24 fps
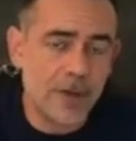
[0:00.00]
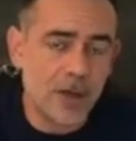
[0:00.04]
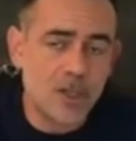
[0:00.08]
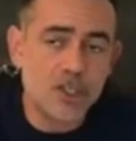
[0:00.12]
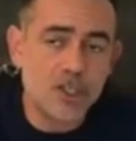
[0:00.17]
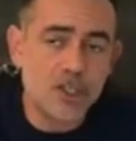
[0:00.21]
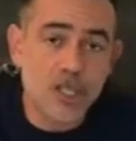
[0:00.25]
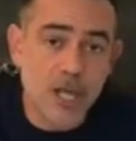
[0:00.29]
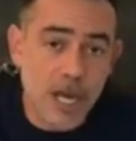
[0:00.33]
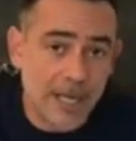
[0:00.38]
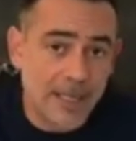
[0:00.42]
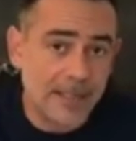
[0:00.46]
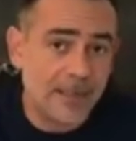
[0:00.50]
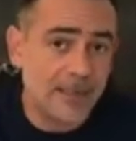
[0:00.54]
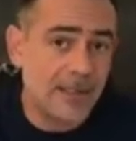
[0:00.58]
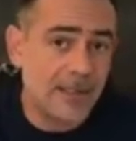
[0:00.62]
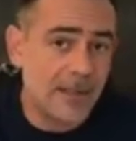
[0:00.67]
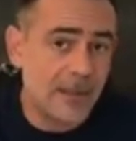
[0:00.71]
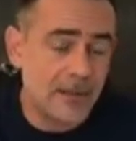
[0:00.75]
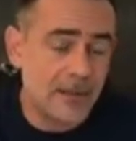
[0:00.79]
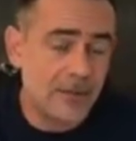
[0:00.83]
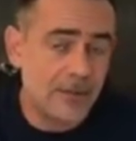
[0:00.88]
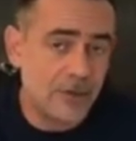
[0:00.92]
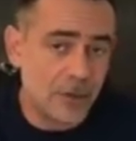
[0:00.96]

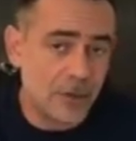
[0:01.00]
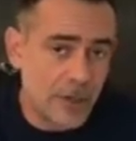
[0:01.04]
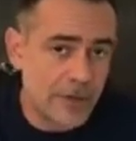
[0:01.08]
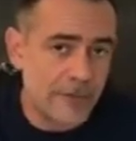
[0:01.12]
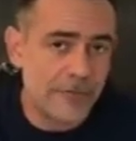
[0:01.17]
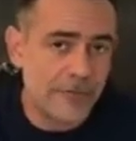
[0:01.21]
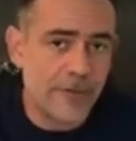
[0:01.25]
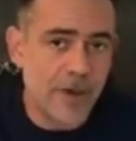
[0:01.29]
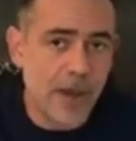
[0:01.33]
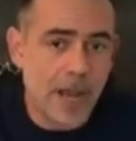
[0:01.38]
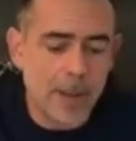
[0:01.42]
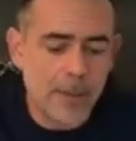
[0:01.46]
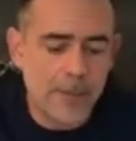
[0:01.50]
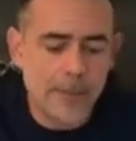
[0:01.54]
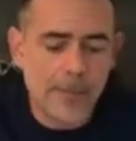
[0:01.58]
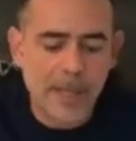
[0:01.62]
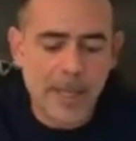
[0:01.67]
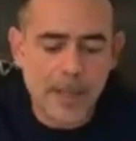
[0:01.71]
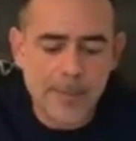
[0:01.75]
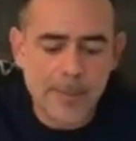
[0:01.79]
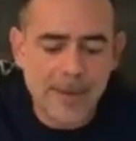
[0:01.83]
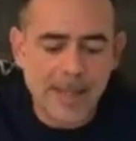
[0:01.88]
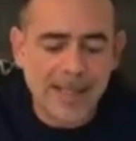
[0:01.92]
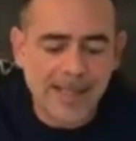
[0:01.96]
charity certified
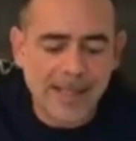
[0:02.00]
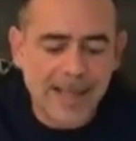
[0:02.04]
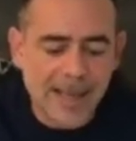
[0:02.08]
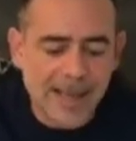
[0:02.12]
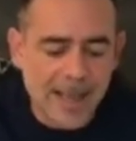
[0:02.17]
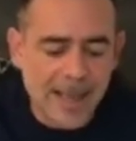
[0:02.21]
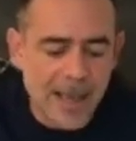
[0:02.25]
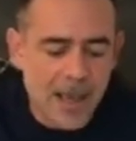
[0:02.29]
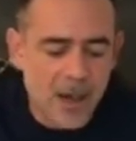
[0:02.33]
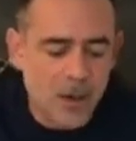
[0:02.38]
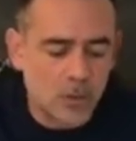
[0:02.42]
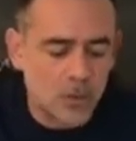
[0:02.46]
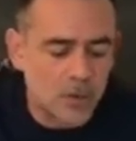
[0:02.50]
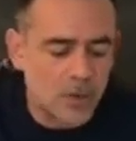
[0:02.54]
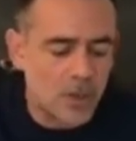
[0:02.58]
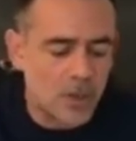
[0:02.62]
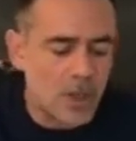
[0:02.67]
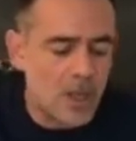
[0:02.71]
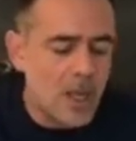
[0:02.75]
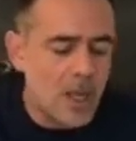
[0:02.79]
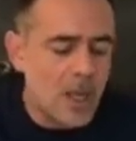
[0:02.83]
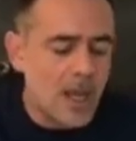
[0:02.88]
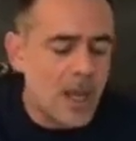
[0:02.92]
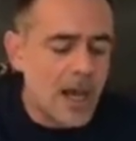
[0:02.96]
PayPal account.
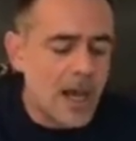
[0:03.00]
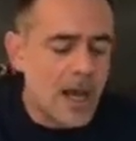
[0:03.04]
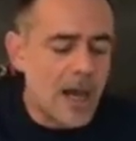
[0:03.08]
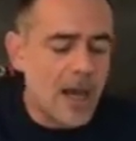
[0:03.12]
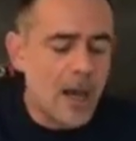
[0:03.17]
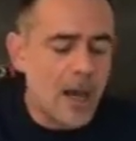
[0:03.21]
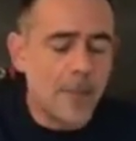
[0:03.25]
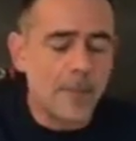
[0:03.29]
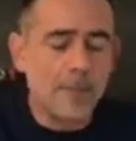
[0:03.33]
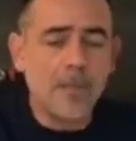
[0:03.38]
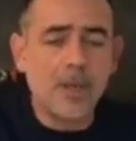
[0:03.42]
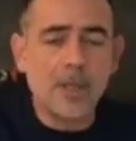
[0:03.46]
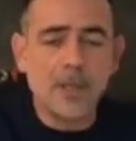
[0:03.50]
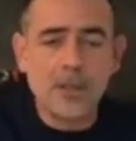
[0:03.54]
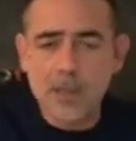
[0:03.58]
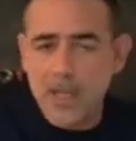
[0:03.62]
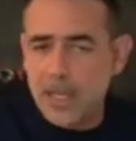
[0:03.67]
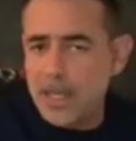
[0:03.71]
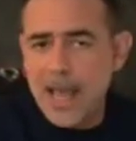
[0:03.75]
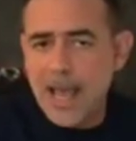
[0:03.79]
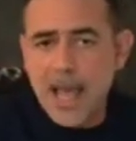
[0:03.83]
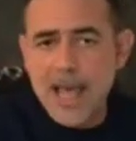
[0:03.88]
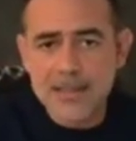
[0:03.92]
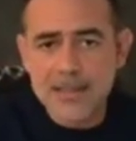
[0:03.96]
It has